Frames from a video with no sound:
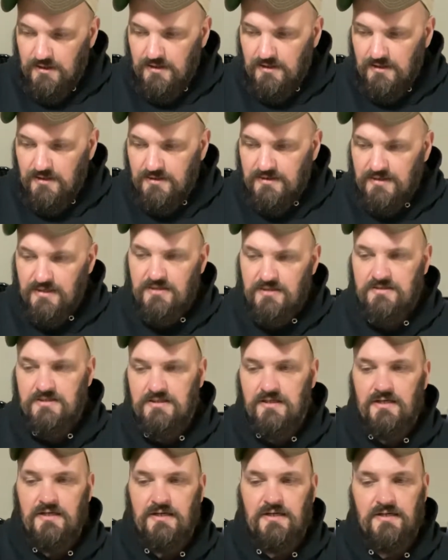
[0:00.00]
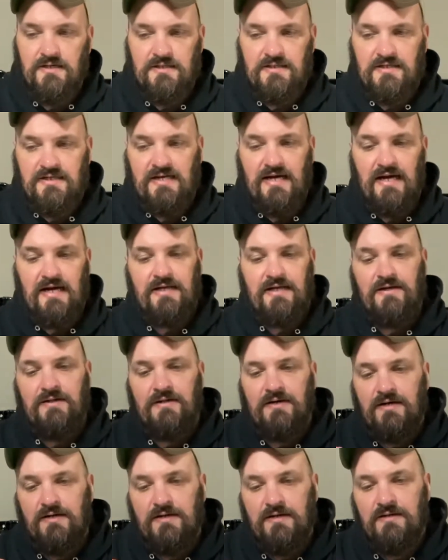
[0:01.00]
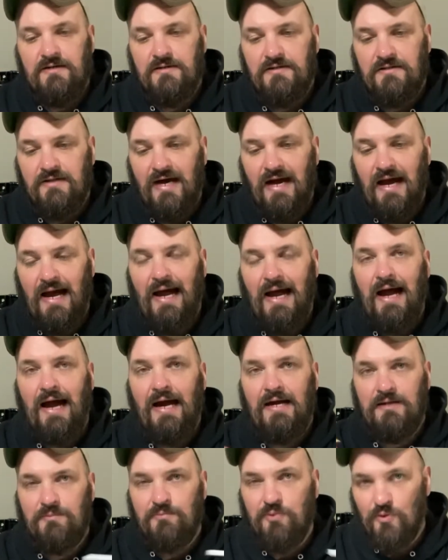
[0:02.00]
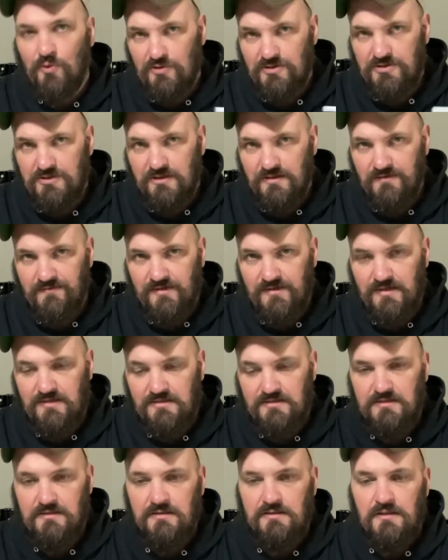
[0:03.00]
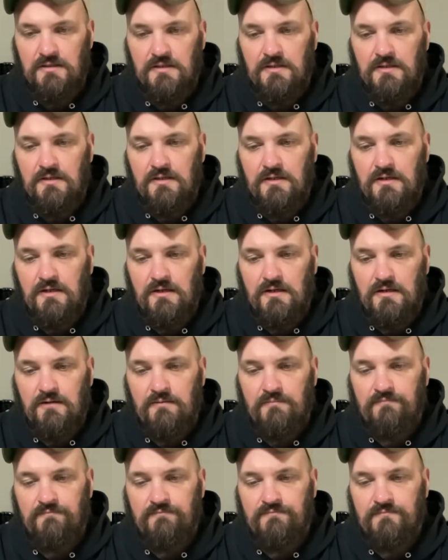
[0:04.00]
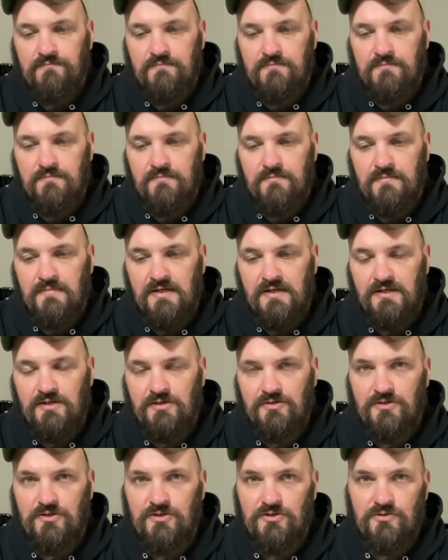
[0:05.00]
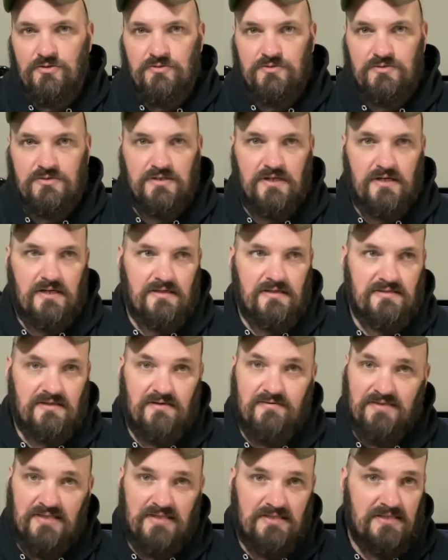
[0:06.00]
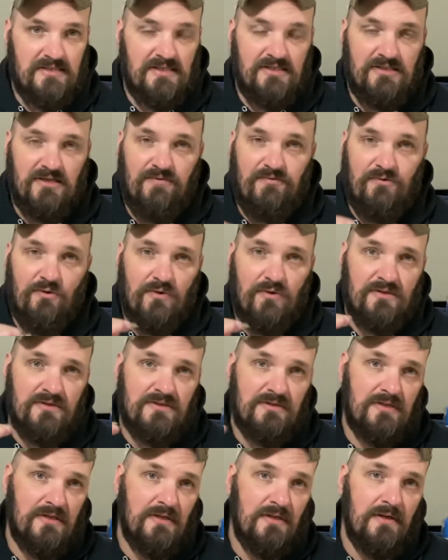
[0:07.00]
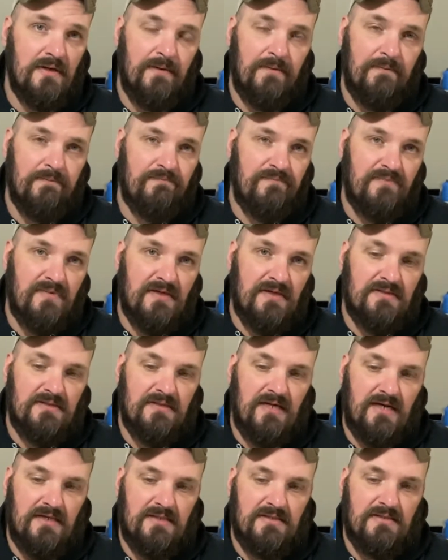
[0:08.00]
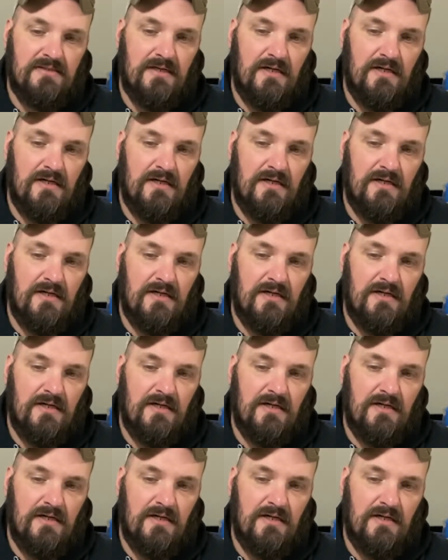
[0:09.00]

there's the kind of the hack portion of this. You can use 17/64 size